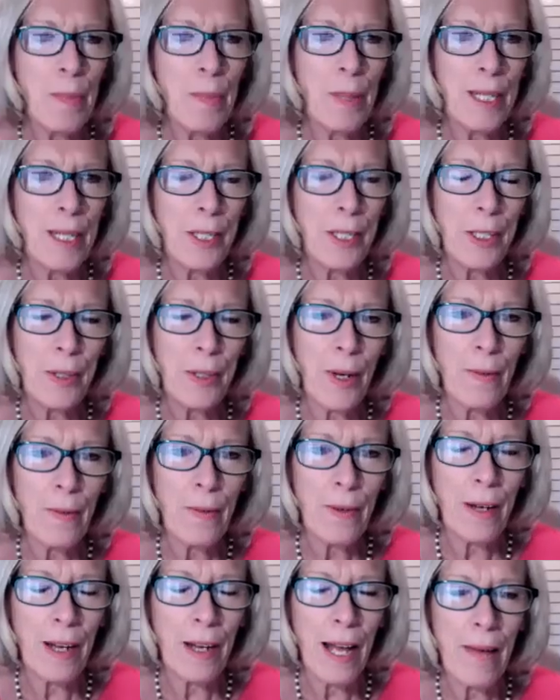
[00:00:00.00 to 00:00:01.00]
pleasure of
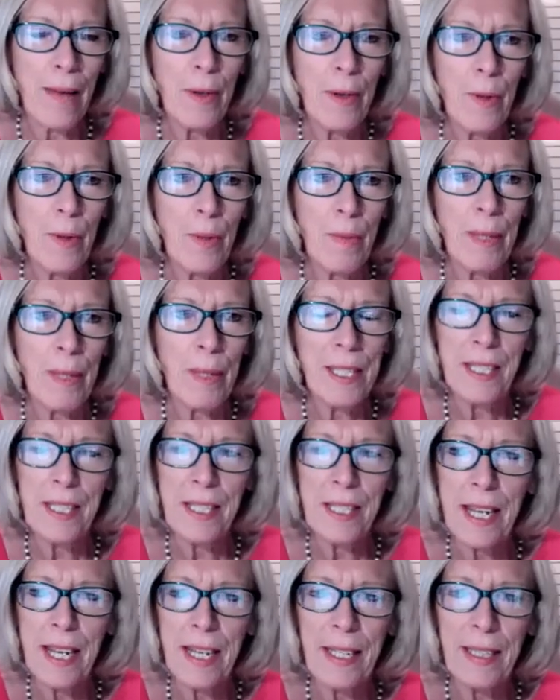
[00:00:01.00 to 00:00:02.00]
having with me
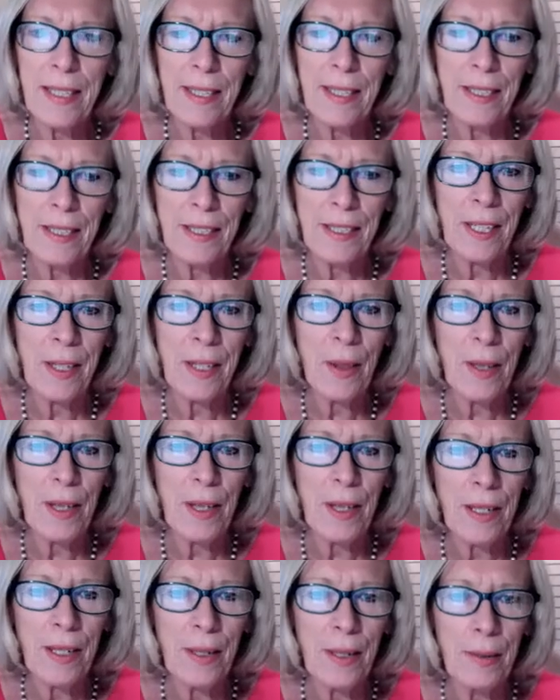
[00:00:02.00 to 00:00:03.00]
today
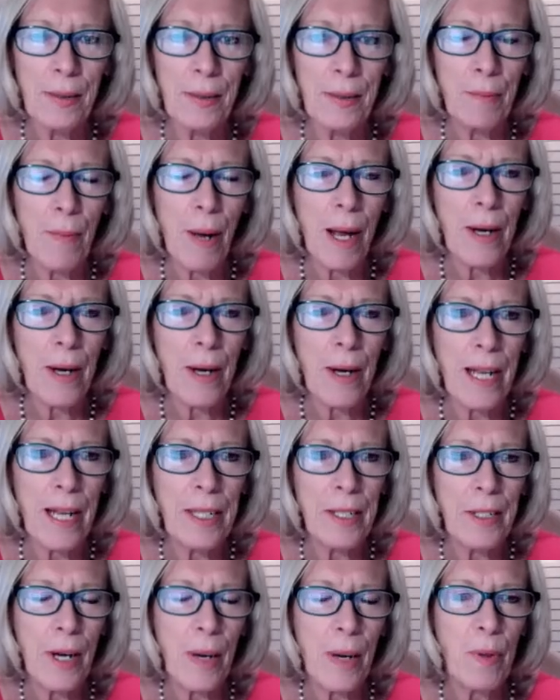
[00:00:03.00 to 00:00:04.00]
Cynthia Meyer
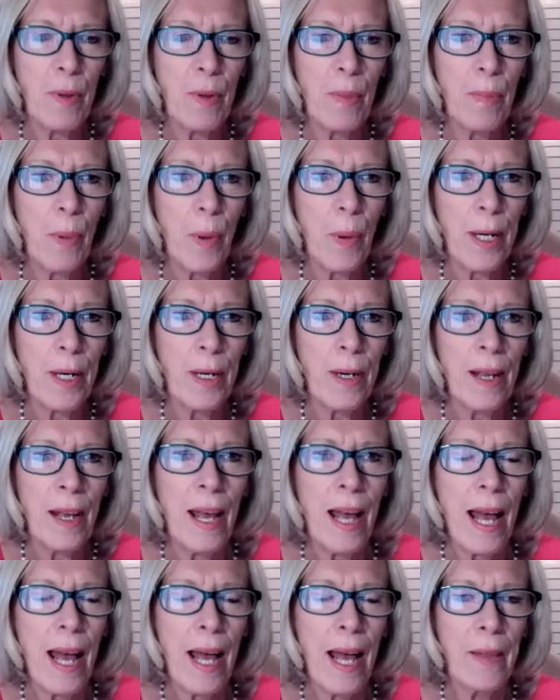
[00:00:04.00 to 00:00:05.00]
and Deborah Boyd,
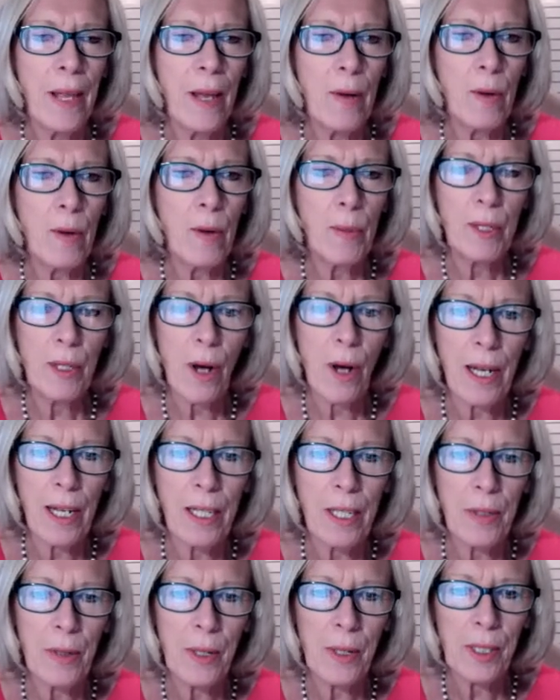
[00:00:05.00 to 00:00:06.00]
and they will be
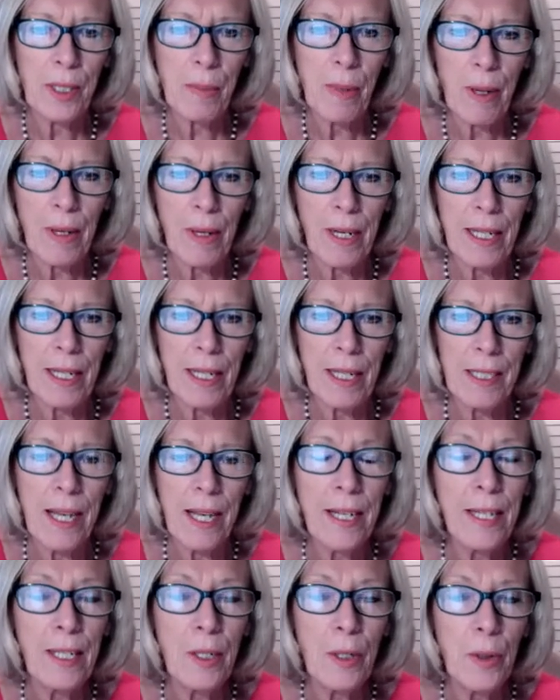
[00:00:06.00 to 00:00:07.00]
talking to us about an
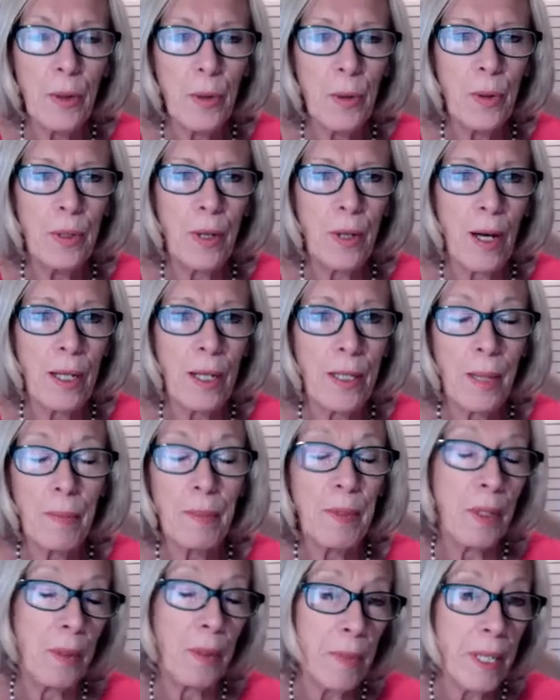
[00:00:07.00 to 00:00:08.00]
exciting new concept
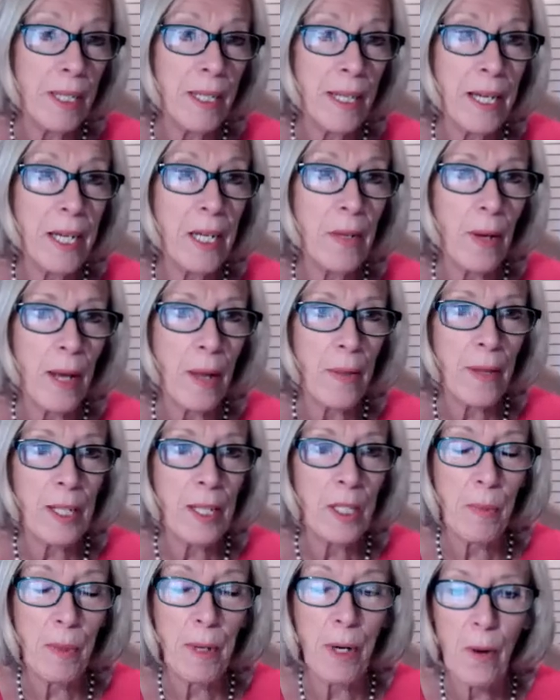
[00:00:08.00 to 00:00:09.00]
to me. Anyway, I think
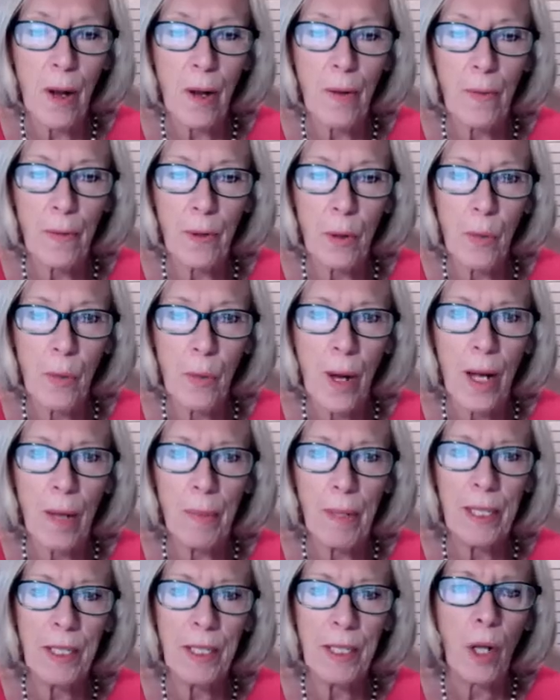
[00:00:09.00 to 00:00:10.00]
it's been around for a while, but
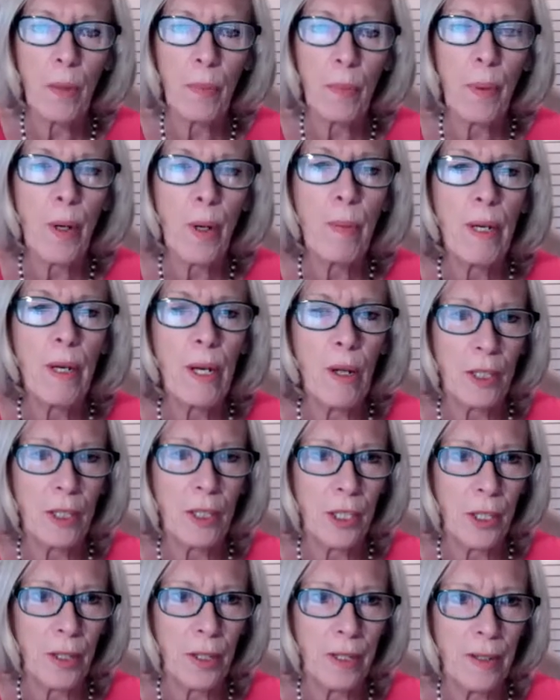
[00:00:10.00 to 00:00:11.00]
it's called
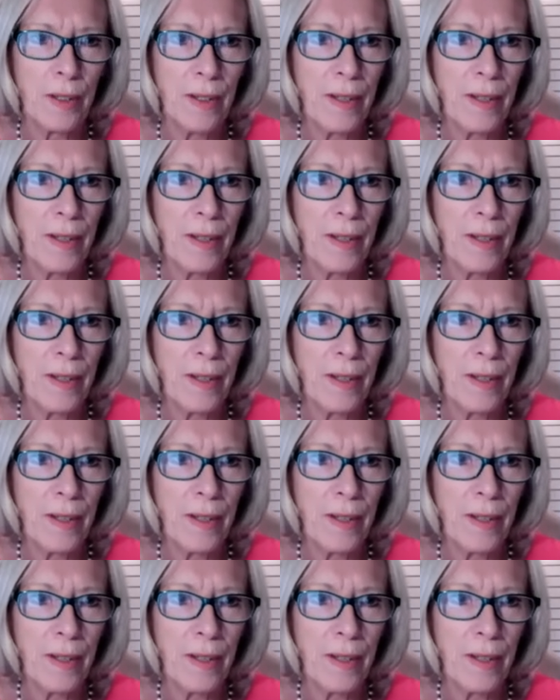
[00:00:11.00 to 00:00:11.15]
permaculture.